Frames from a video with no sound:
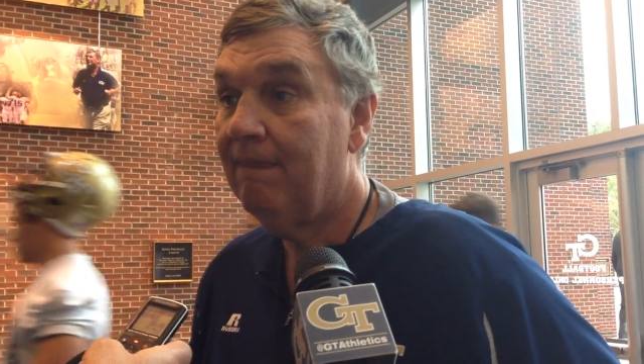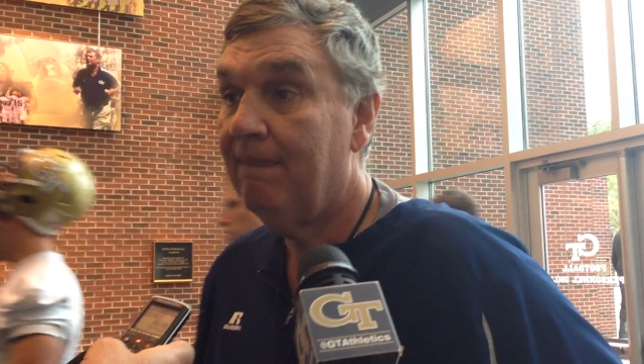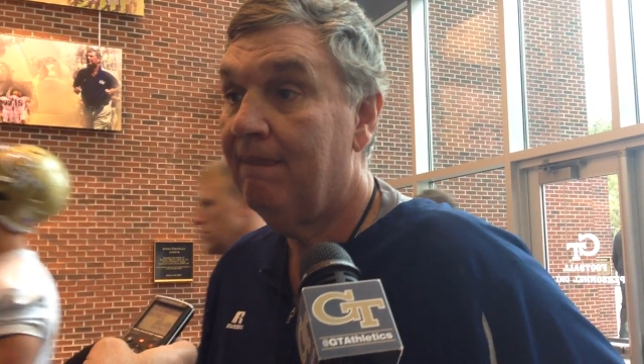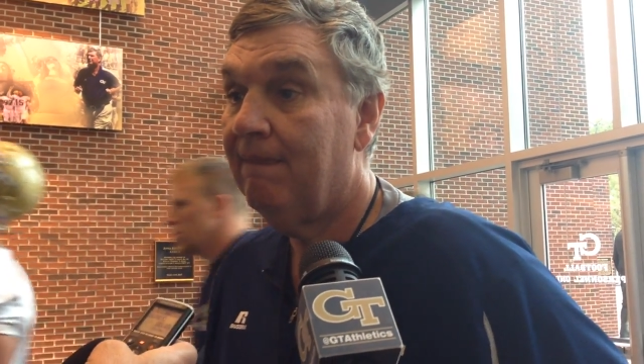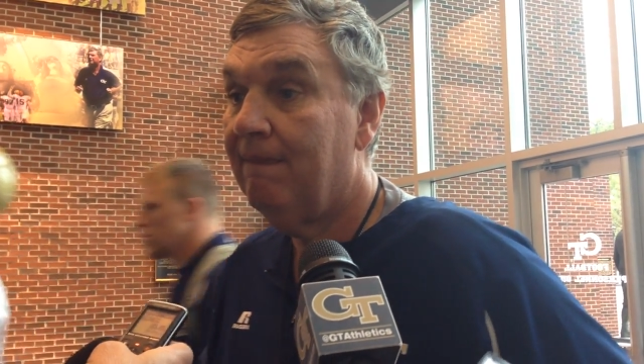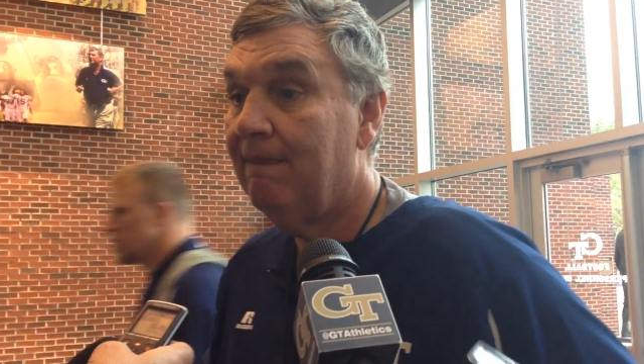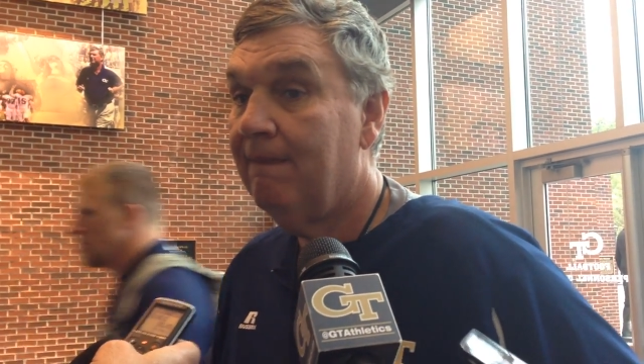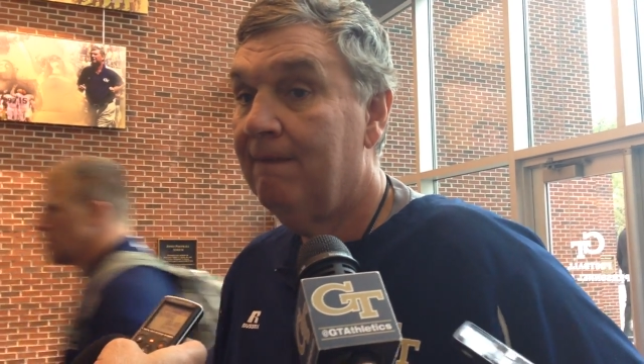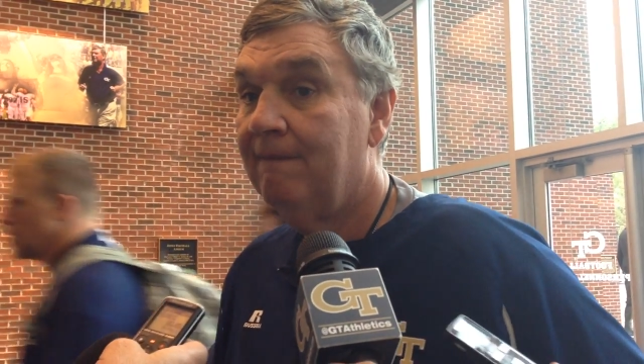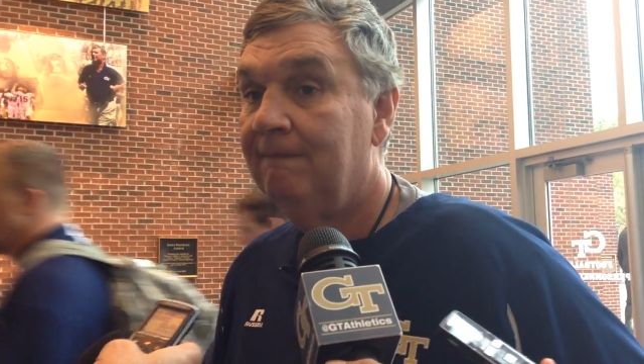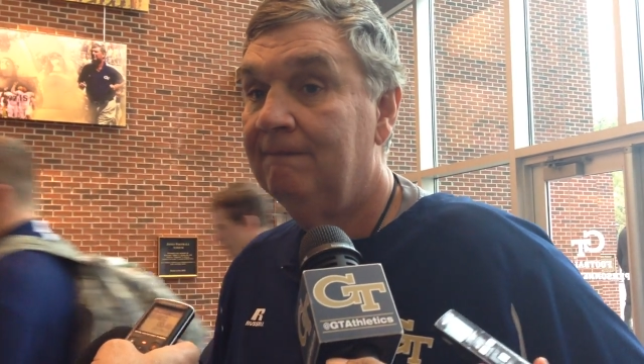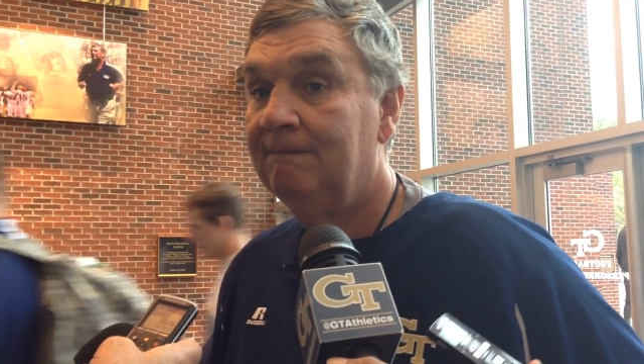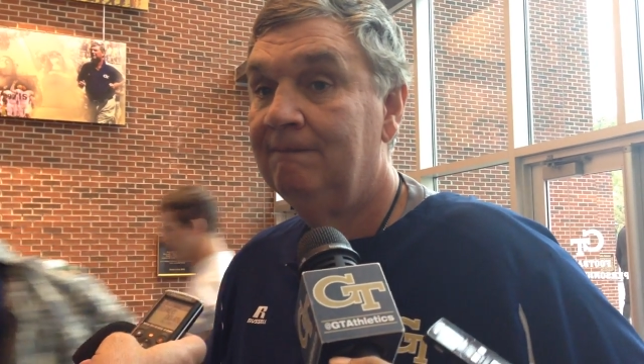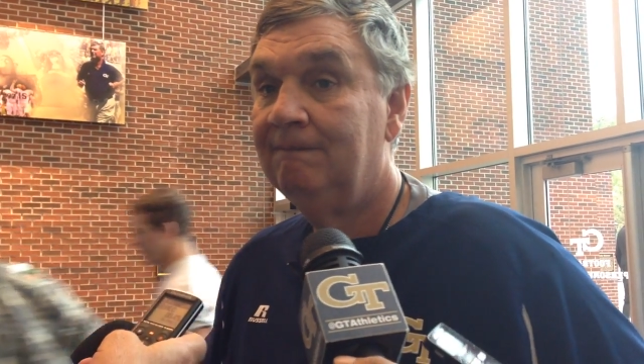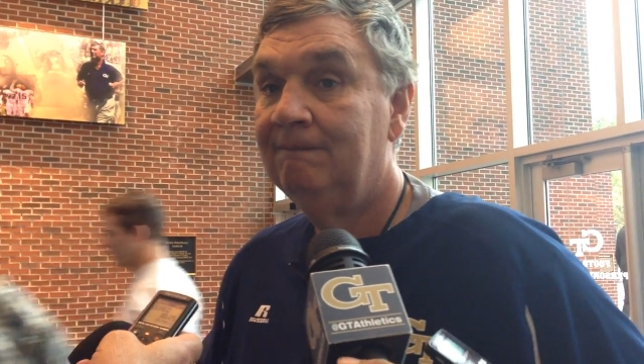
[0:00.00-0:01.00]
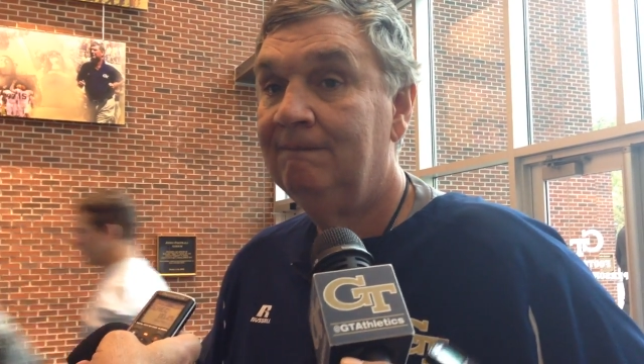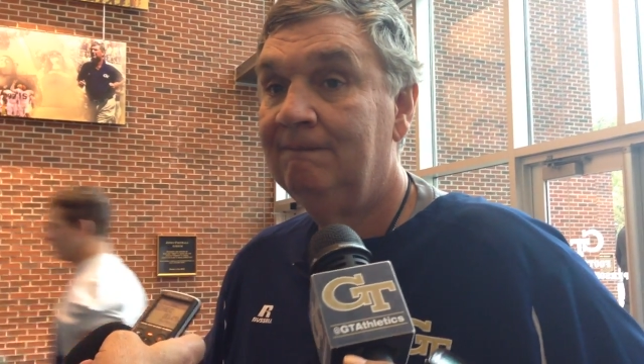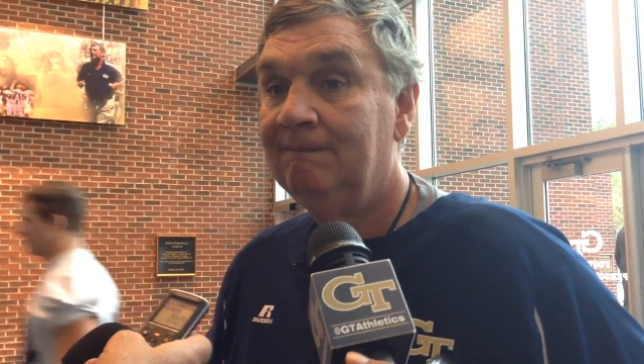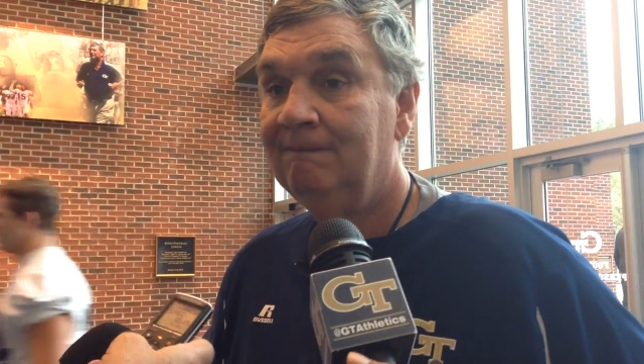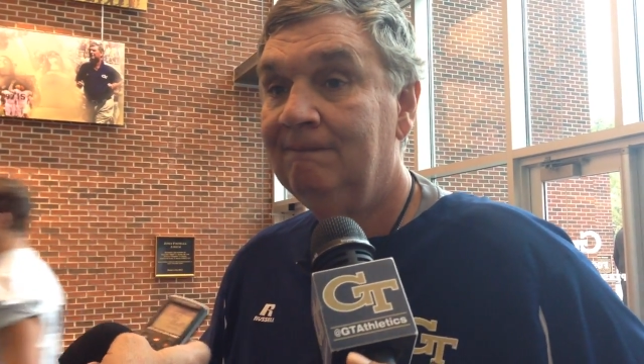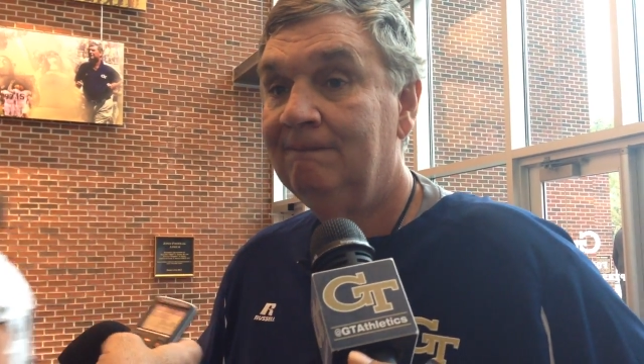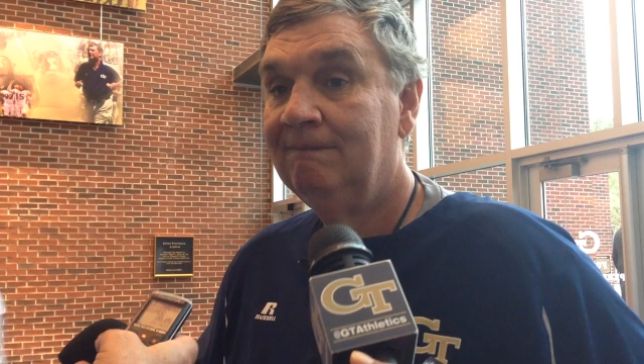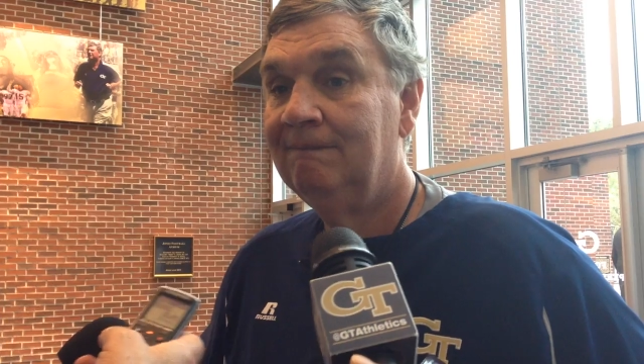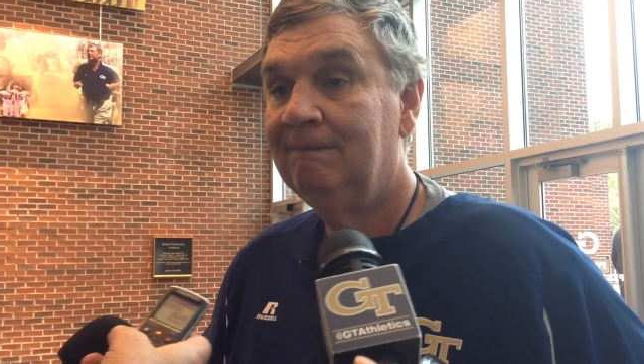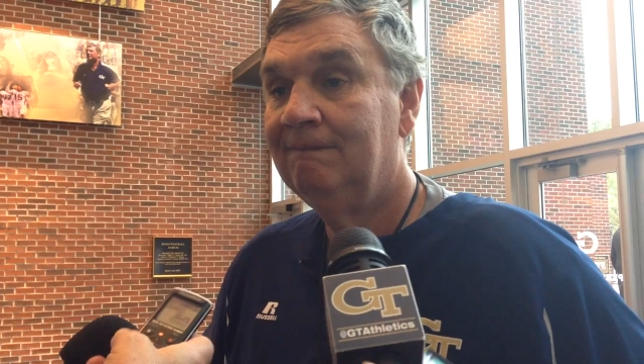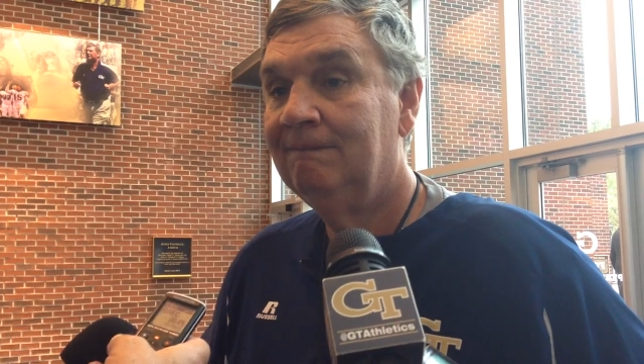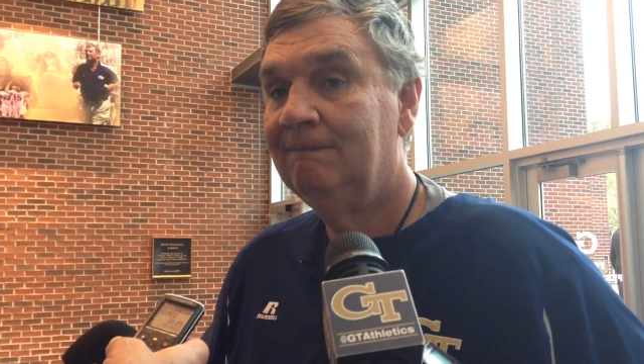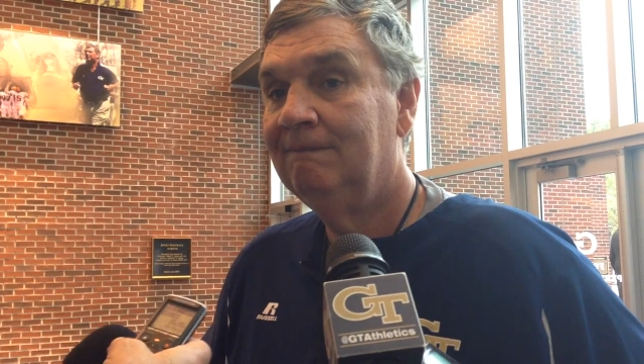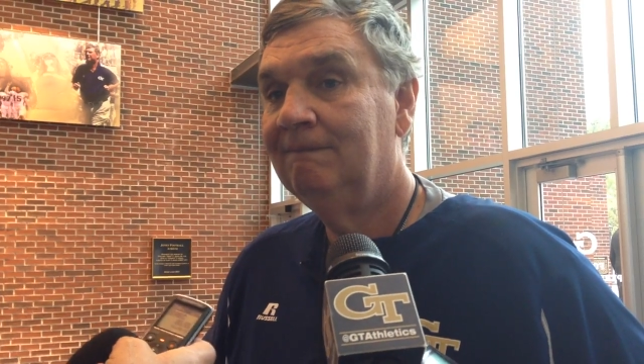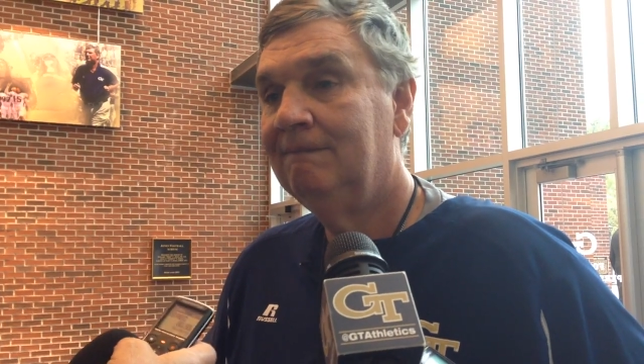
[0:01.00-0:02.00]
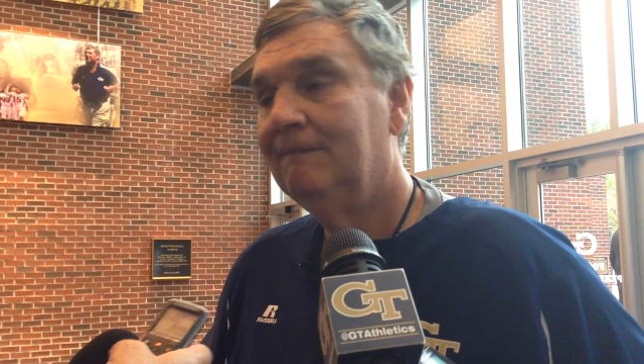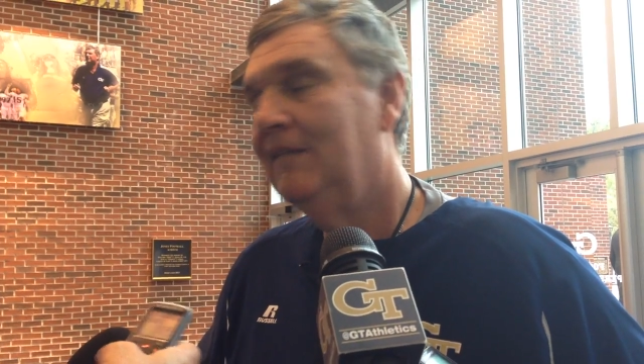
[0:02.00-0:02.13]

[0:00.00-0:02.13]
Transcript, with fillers: uh, this year compared to last year?